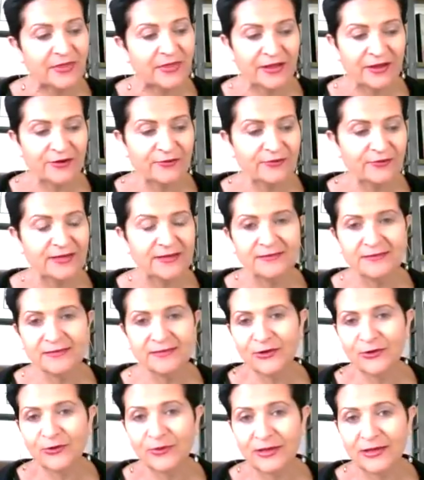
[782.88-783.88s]
there, and
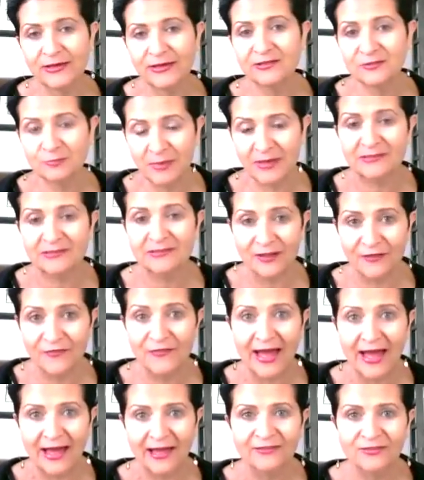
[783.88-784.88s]
and it's based on
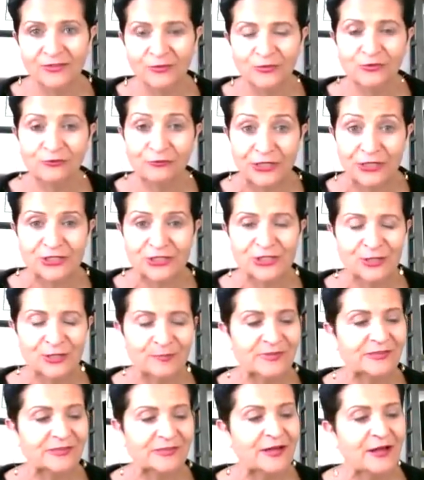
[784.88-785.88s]
those
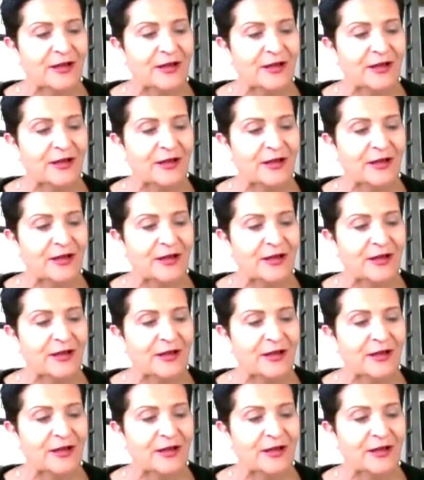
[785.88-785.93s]
friendships.